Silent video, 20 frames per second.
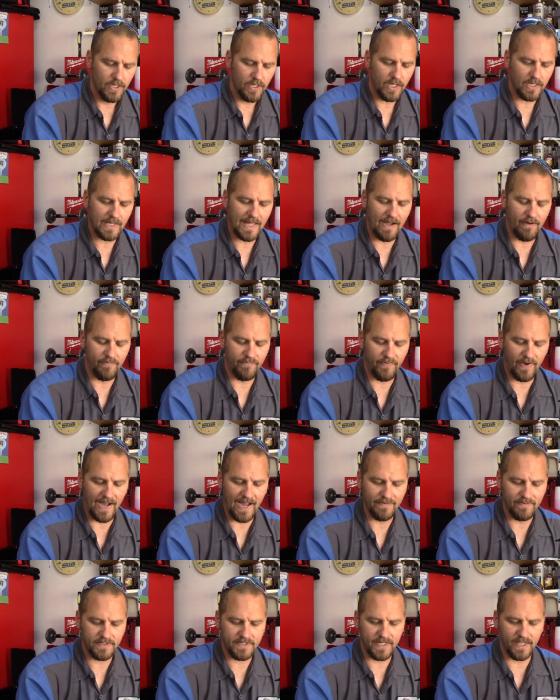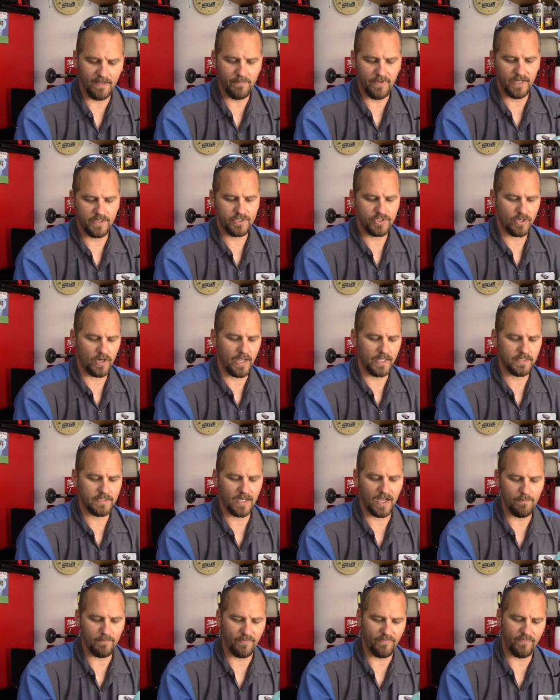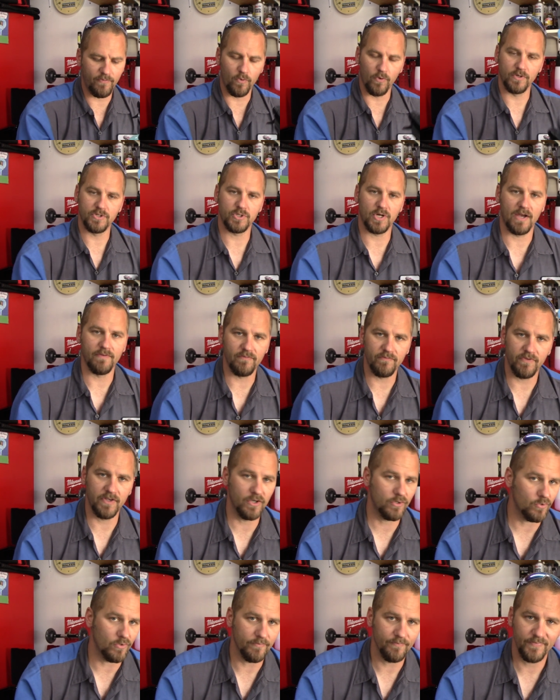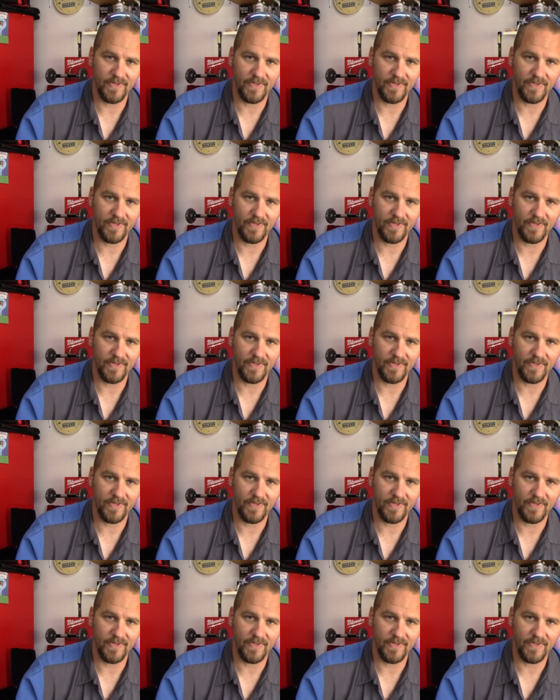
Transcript: Allow five to 10 minutes drying time before driving vehicle.